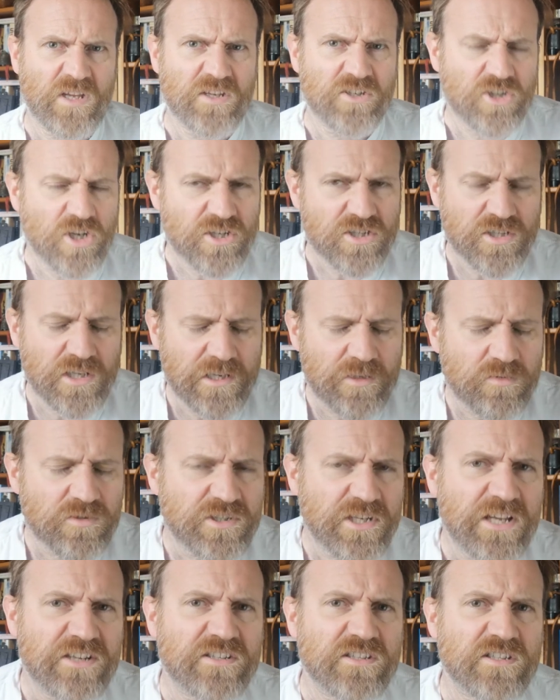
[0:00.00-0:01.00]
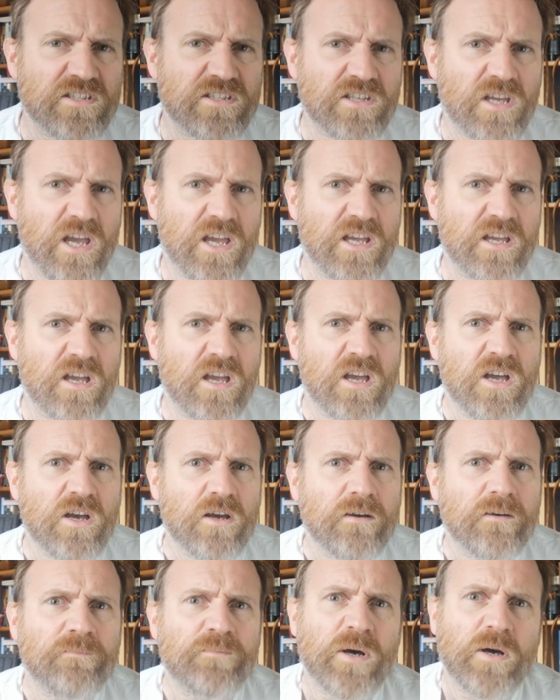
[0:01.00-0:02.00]
Just a little sentence saying,
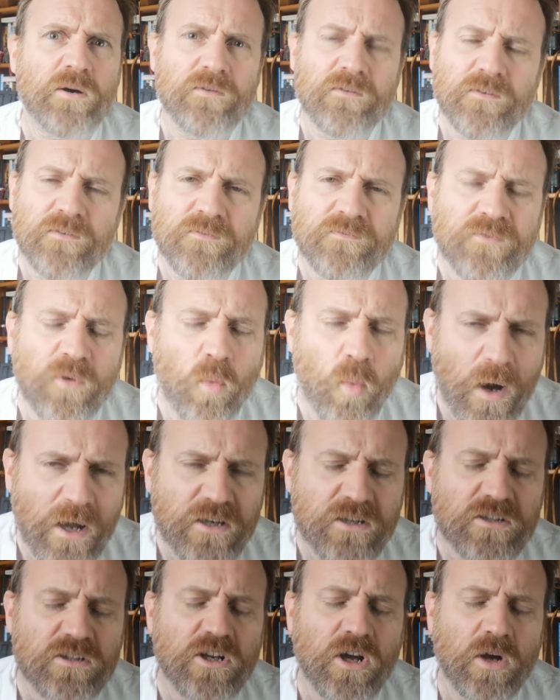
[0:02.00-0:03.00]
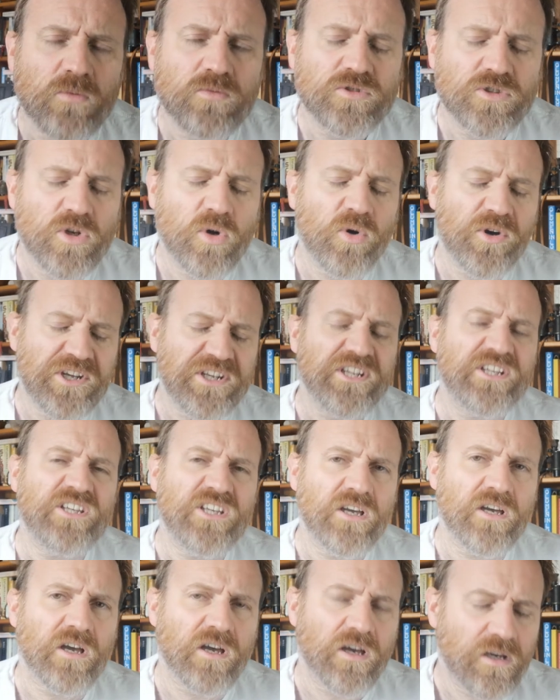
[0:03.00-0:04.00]
but for one gold coin a
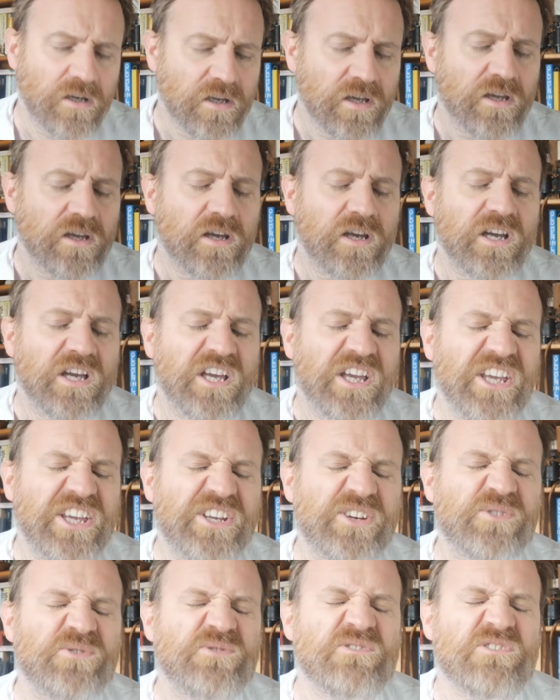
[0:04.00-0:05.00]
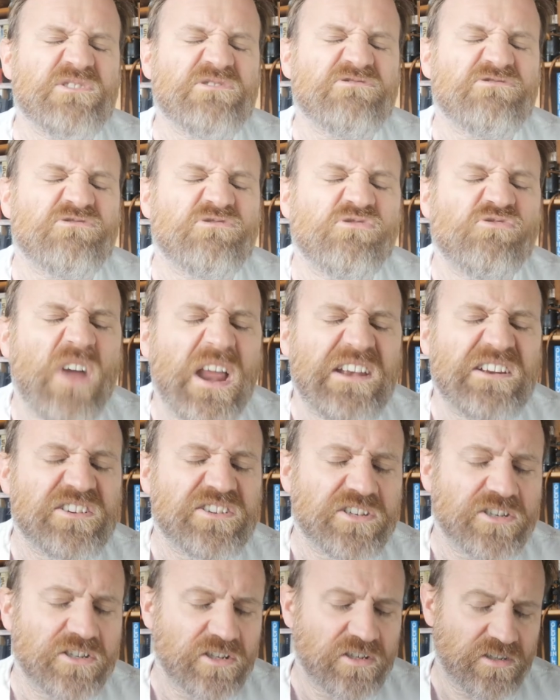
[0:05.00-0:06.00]
year, he could
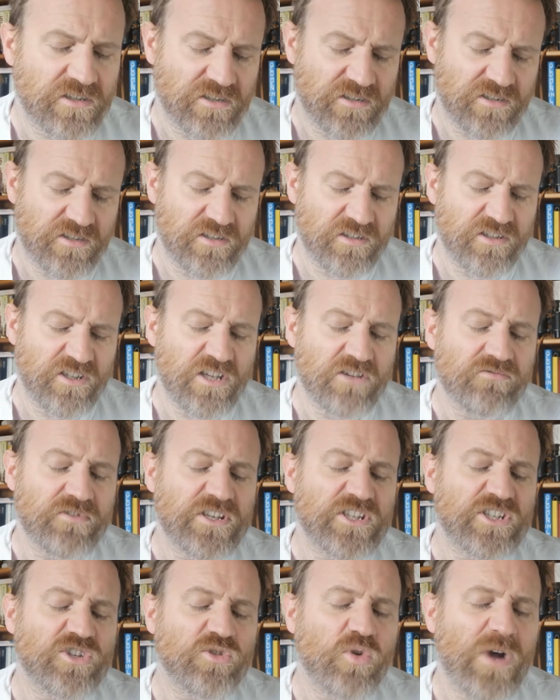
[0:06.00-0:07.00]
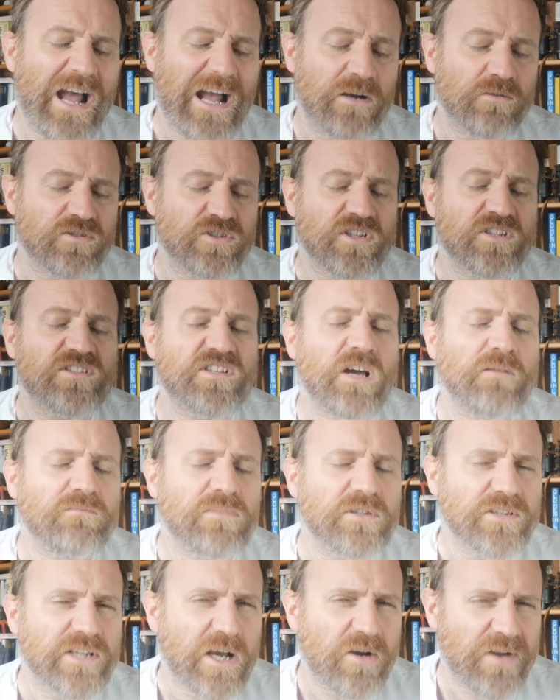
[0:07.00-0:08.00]
rent the original house, the
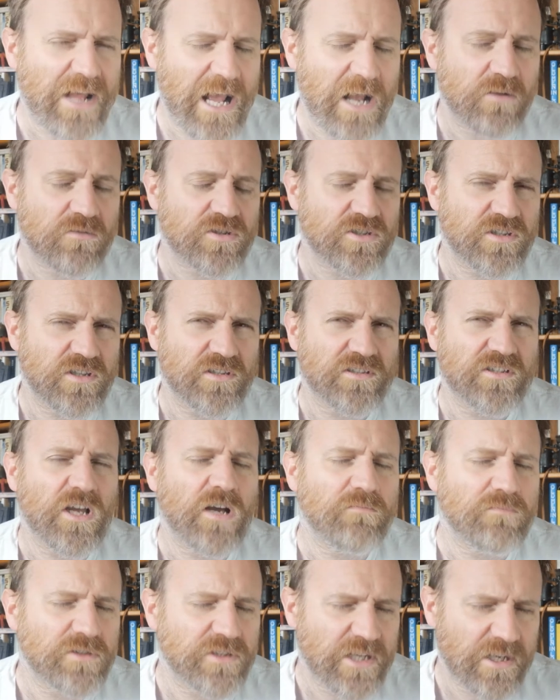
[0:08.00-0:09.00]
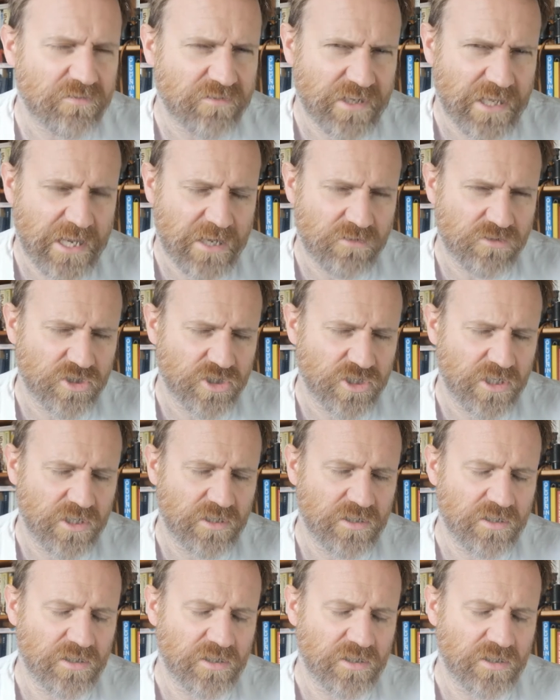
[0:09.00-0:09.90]
tumble-down house and the tumble-down cow shed,